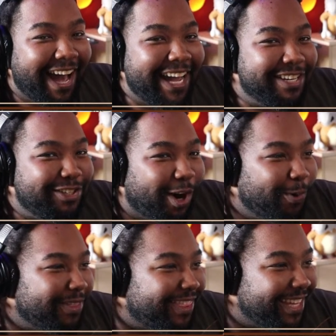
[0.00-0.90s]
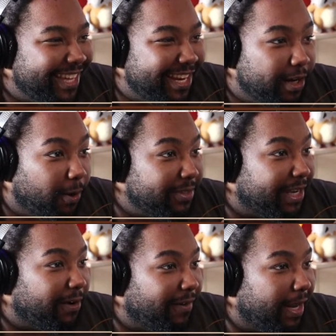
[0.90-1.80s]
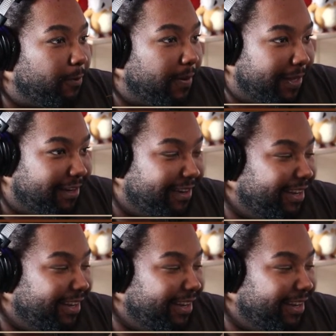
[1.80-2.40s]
I don't think he knows how to write women.